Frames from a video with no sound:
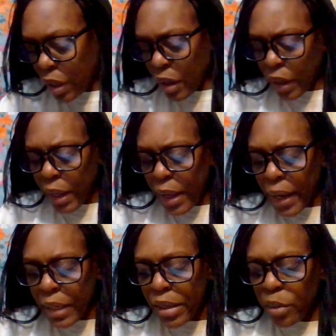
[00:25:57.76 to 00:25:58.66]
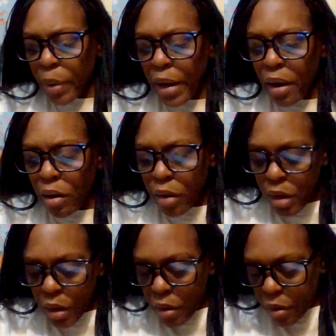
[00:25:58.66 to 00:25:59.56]
Okay, I got another pair
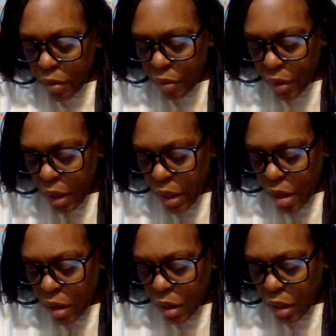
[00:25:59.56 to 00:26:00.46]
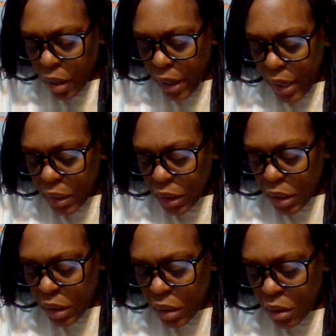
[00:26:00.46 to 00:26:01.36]
of
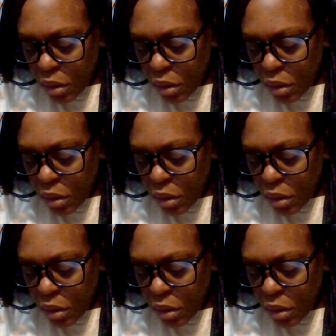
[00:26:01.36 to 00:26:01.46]
glasses.